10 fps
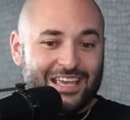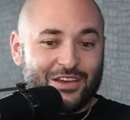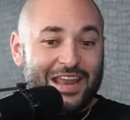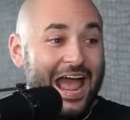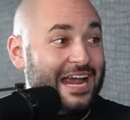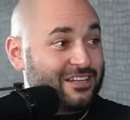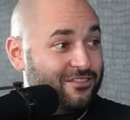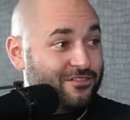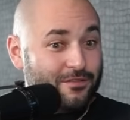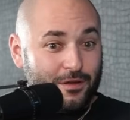an
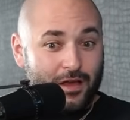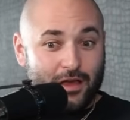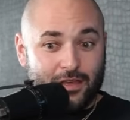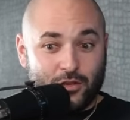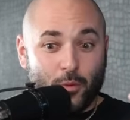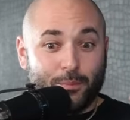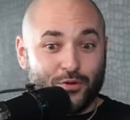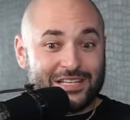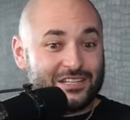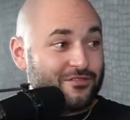active, you know,
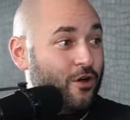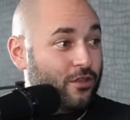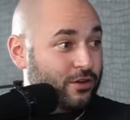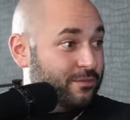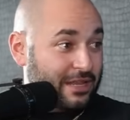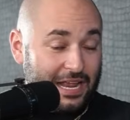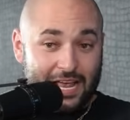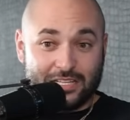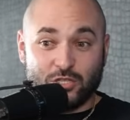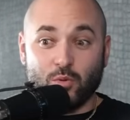present father, like
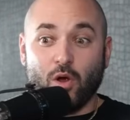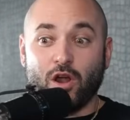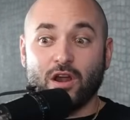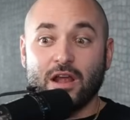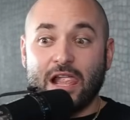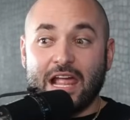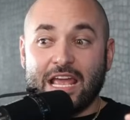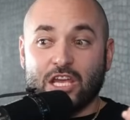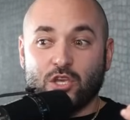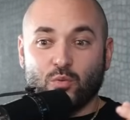as you are,
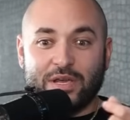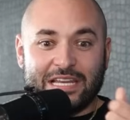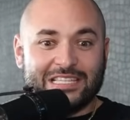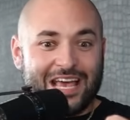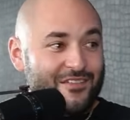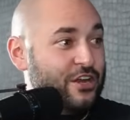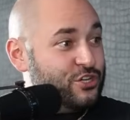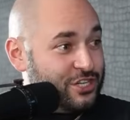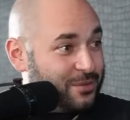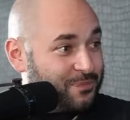we need to have
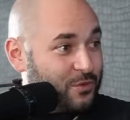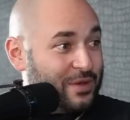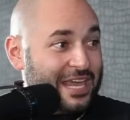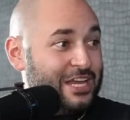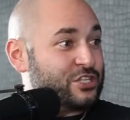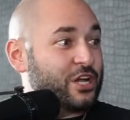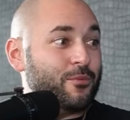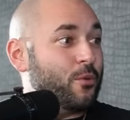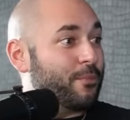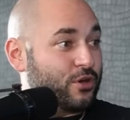energy. We can't just
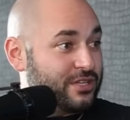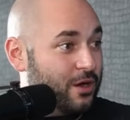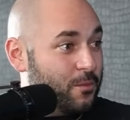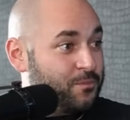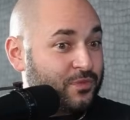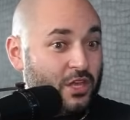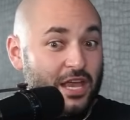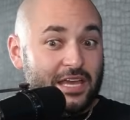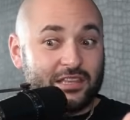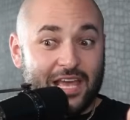come home burnt out.
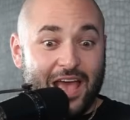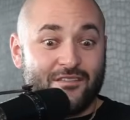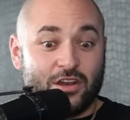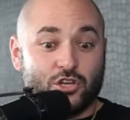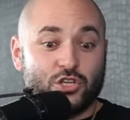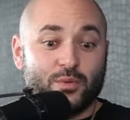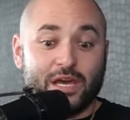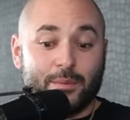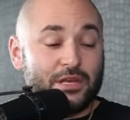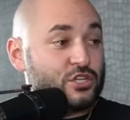Yeah. And to have energy,
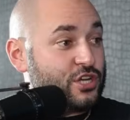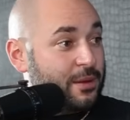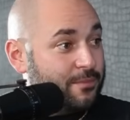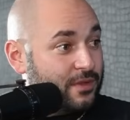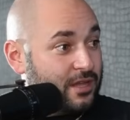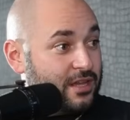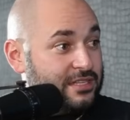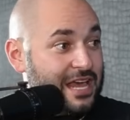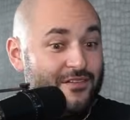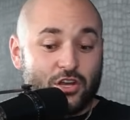we got to be in shape.
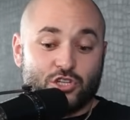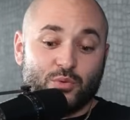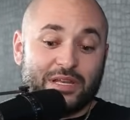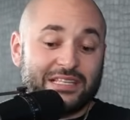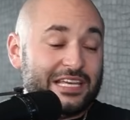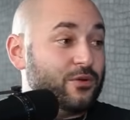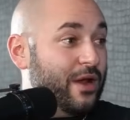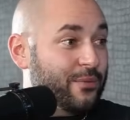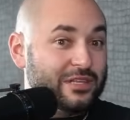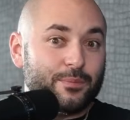To have energy, we need to eat
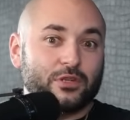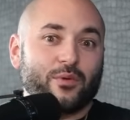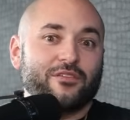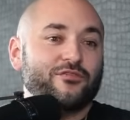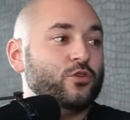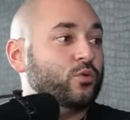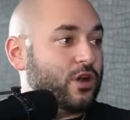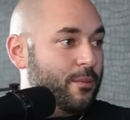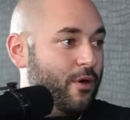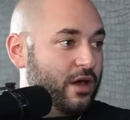right. We need to put the right fuel
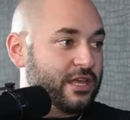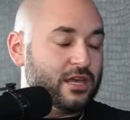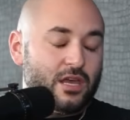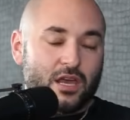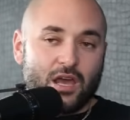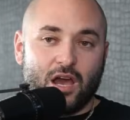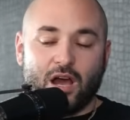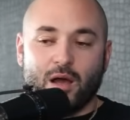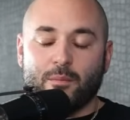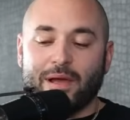in our body.
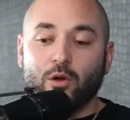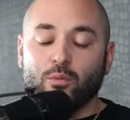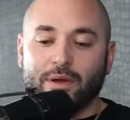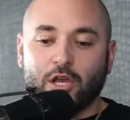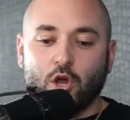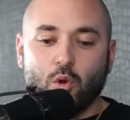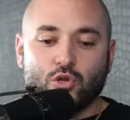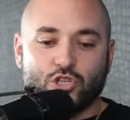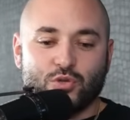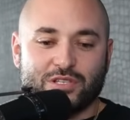My
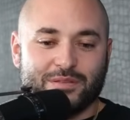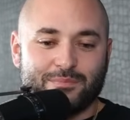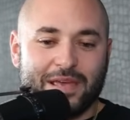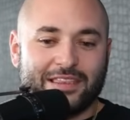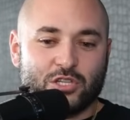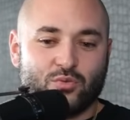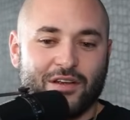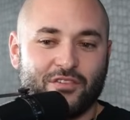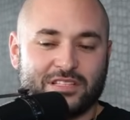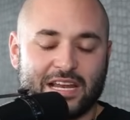coach used to make this
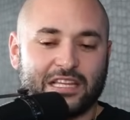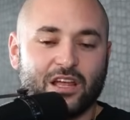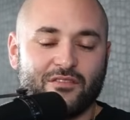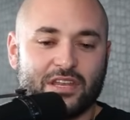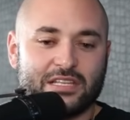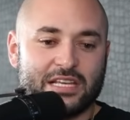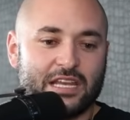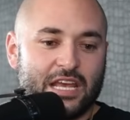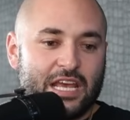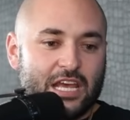reference, and I love it. He
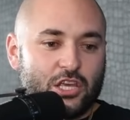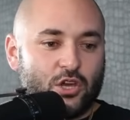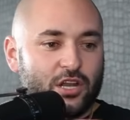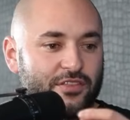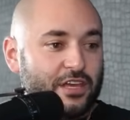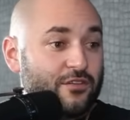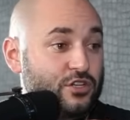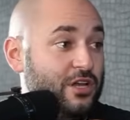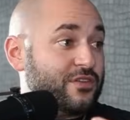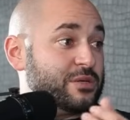said, you got to think of
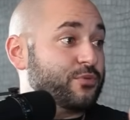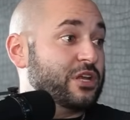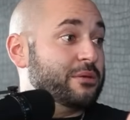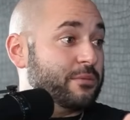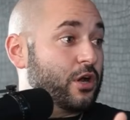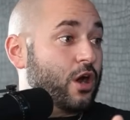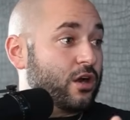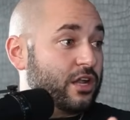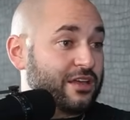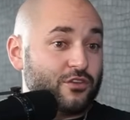yourself as a premium
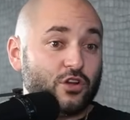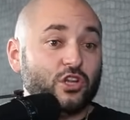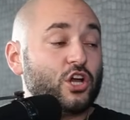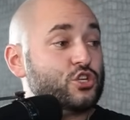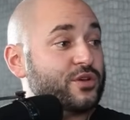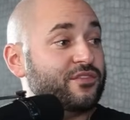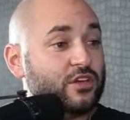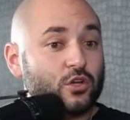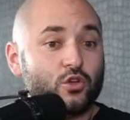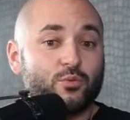car. Like if you're a luxury
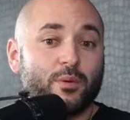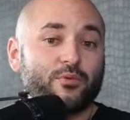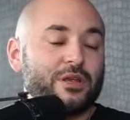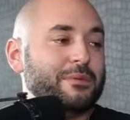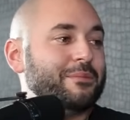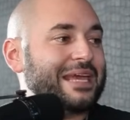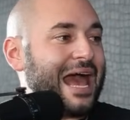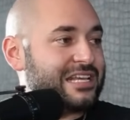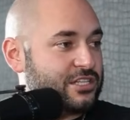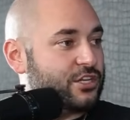vehicle, you put premium
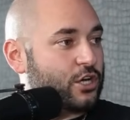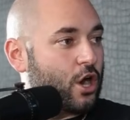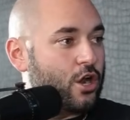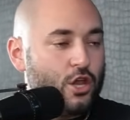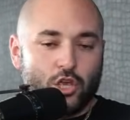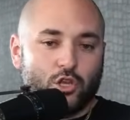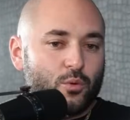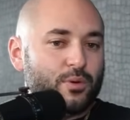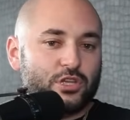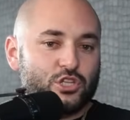gas in your car. You
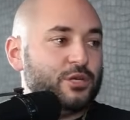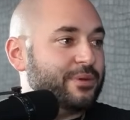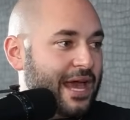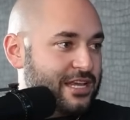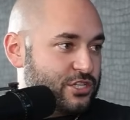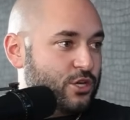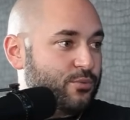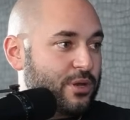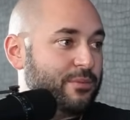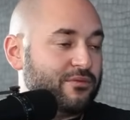don't put the cheap gas in
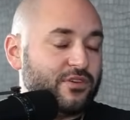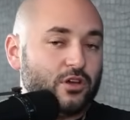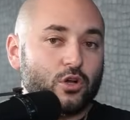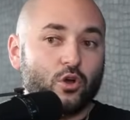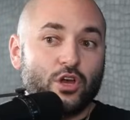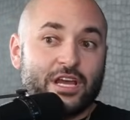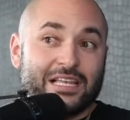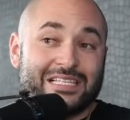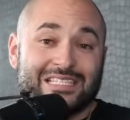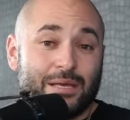your premium vehicle.
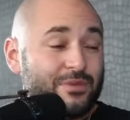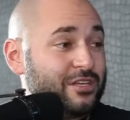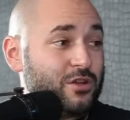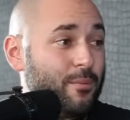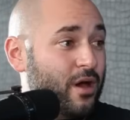It's the same thing as our